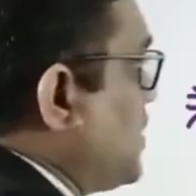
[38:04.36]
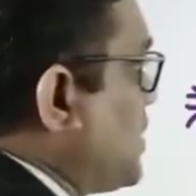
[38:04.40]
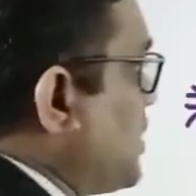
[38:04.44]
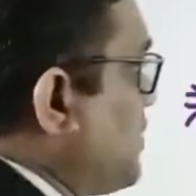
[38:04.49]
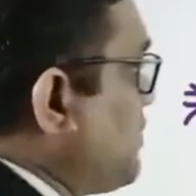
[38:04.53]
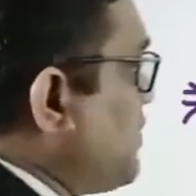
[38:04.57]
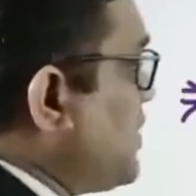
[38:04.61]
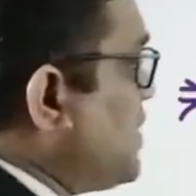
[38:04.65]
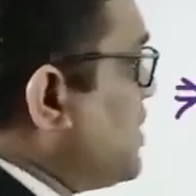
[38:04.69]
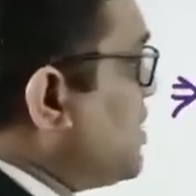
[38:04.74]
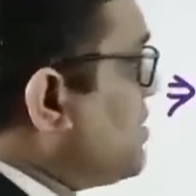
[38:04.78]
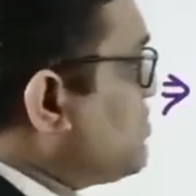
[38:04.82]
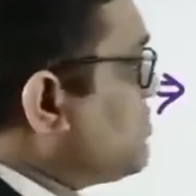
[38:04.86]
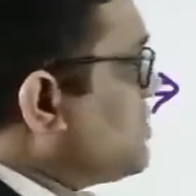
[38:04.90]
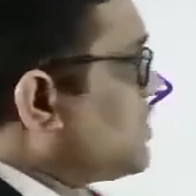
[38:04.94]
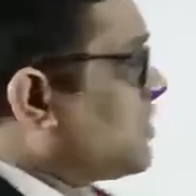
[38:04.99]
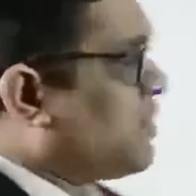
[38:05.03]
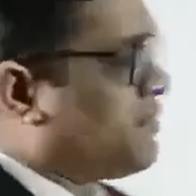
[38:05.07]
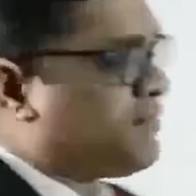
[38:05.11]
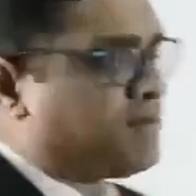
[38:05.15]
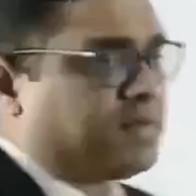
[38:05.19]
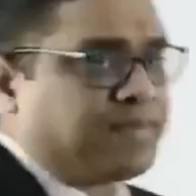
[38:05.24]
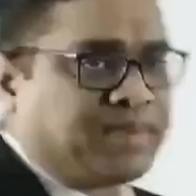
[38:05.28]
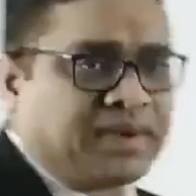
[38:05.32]
When number
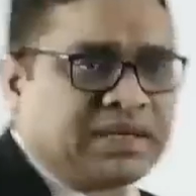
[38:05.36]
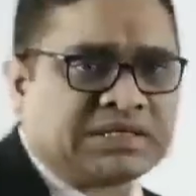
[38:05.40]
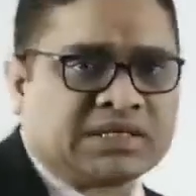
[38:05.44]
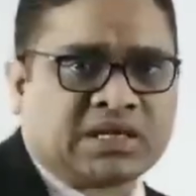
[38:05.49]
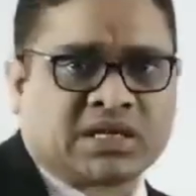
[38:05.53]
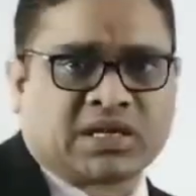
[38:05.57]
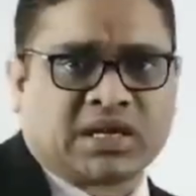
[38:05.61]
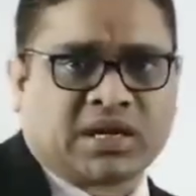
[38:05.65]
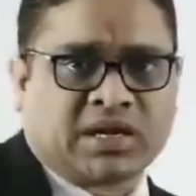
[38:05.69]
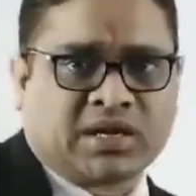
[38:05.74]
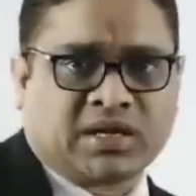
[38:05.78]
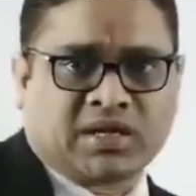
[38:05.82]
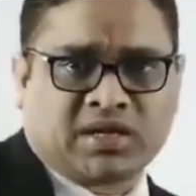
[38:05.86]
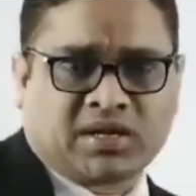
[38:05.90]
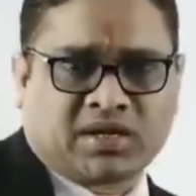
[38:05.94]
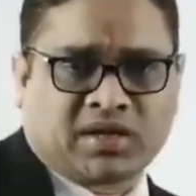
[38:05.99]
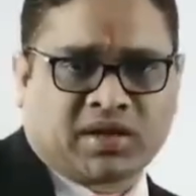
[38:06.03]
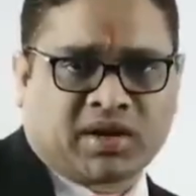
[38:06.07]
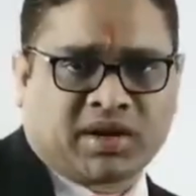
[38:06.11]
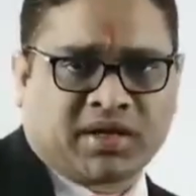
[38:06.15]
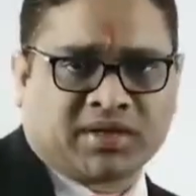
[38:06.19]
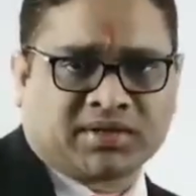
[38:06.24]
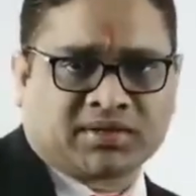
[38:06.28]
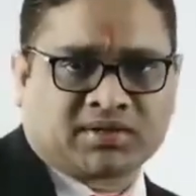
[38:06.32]
of repeats are getting
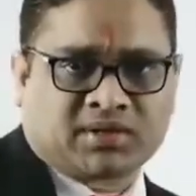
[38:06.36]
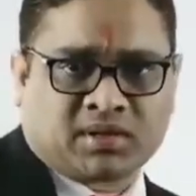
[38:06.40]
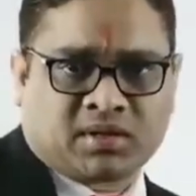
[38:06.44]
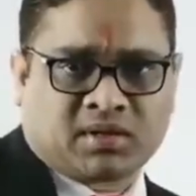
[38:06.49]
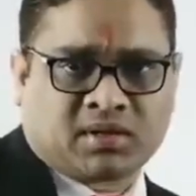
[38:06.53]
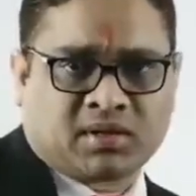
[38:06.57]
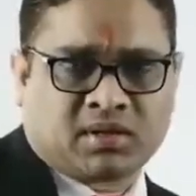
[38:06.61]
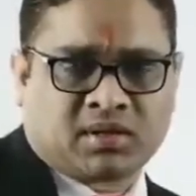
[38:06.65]
increased,